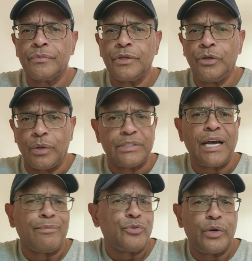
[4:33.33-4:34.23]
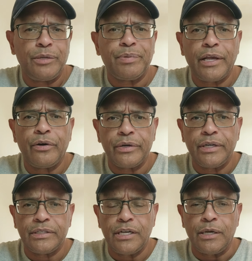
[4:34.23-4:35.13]
you know, a top 20 player on
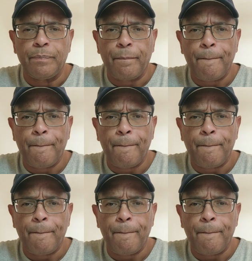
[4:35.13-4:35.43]
their team.